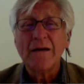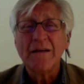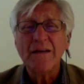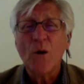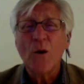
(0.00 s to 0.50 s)

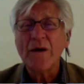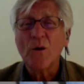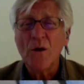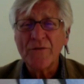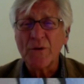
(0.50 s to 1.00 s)
DOE
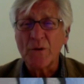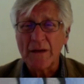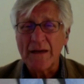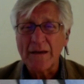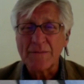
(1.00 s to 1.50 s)
also
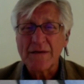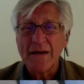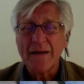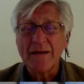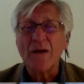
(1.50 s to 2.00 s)
claims
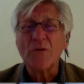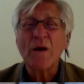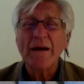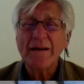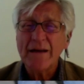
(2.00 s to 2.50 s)
that
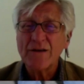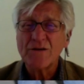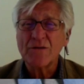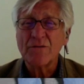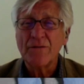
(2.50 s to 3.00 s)

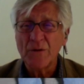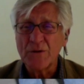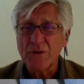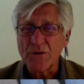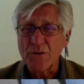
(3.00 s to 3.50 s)
radiation
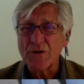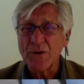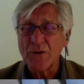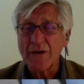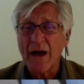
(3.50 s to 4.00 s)
filters were
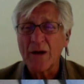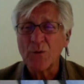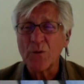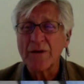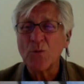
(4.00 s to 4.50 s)
turned
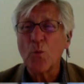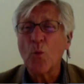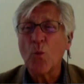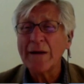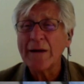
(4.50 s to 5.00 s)
on
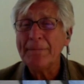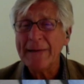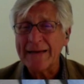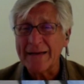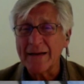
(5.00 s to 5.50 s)
within one
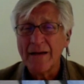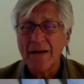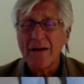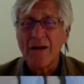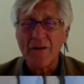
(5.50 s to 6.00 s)
minute
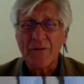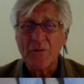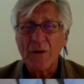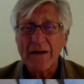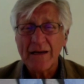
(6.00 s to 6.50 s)
of
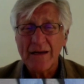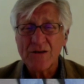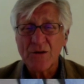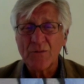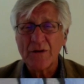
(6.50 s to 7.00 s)
the
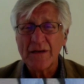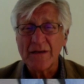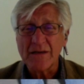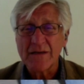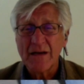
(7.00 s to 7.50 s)
radiation
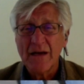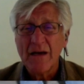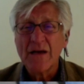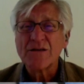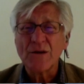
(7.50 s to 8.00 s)
release,
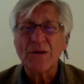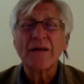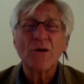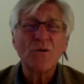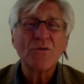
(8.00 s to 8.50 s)
so
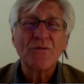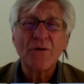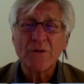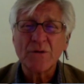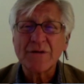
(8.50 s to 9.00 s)
that those
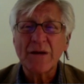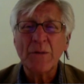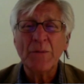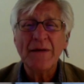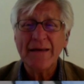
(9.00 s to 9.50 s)
filters
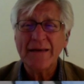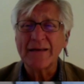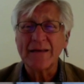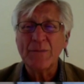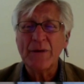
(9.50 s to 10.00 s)

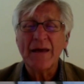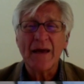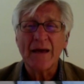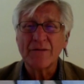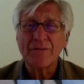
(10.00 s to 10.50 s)
immediately
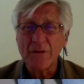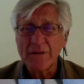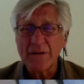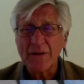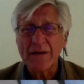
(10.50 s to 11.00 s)
began
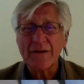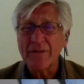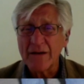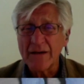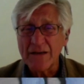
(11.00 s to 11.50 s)
filtering the
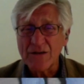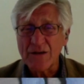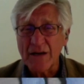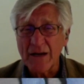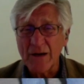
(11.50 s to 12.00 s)

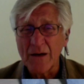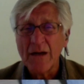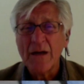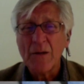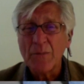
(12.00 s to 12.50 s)
ventilation air
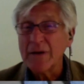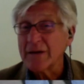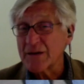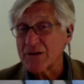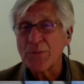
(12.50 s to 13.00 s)

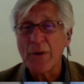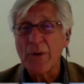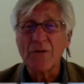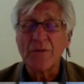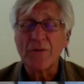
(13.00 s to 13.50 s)
being
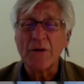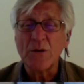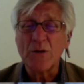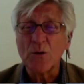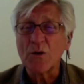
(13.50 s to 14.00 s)
expelled from the
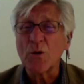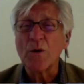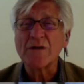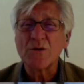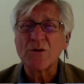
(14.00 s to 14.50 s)
nuclear
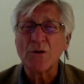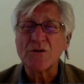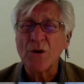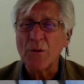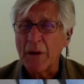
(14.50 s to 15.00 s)
waste
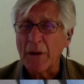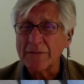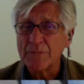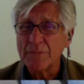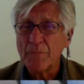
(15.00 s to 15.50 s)
storage salt mine.